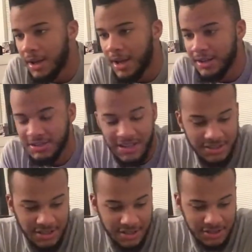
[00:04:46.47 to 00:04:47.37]

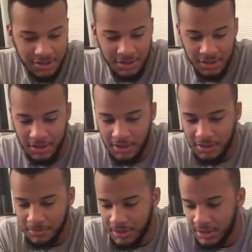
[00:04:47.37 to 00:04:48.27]
XXX.
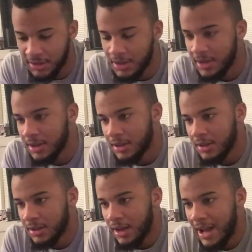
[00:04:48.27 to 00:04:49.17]
Oh man.
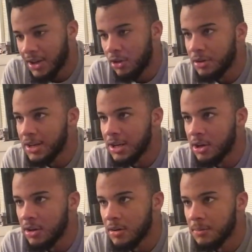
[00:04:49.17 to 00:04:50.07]
I can already
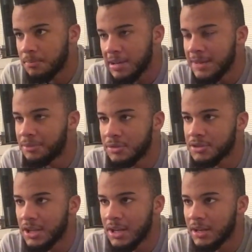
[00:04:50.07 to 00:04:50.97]
hear people
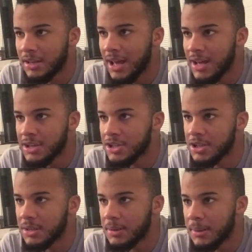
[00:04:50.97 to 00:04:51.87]
saying a lot of
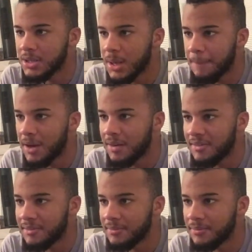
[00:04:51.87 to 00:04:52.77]
shit
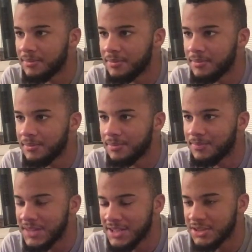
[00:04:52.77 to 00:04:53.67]
about
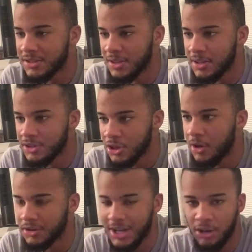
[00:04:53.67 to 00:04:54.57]
this
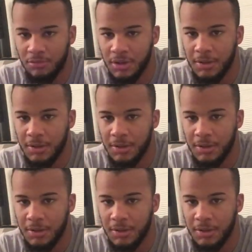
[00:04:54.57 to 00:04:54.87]
song title, bro.